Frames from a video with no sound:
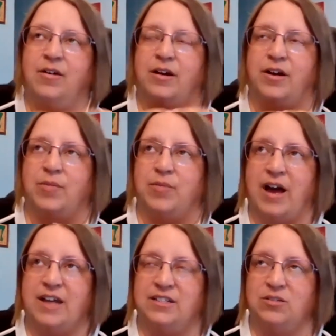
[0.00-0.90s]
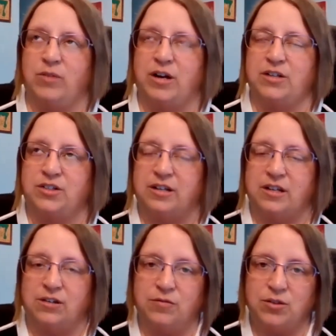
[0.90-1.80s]
I did watch an
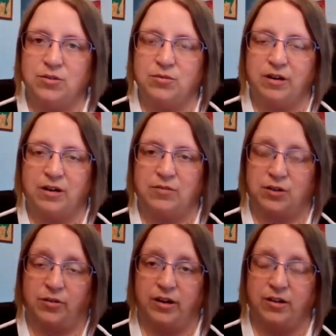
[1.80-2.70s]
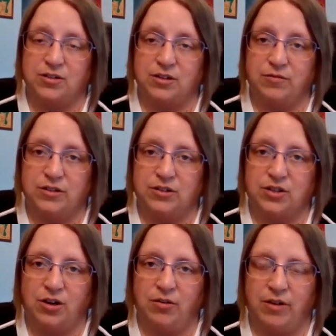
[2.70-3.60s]
interview of the creators of this
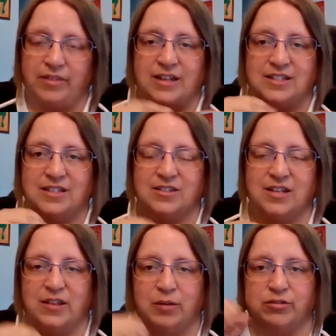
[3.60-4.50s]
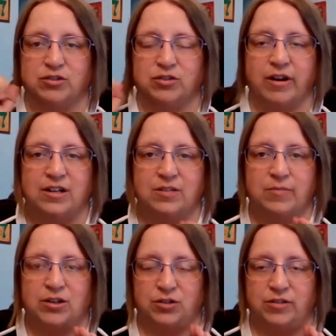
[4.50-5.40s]
show, and they did say they were trying to
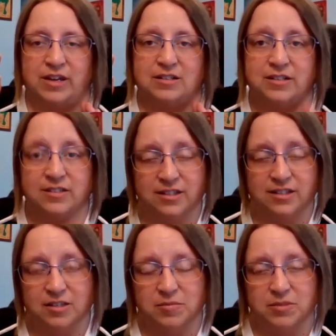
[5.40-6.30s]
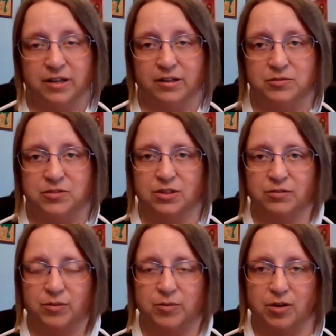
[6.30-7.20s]
make sure they distance themselves
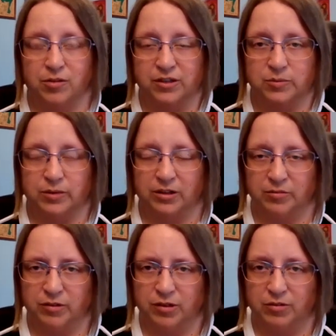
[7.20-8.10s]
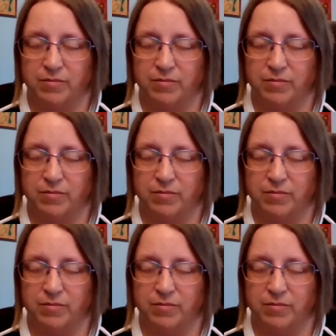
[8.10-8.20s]
from all things Marilyn Monroe.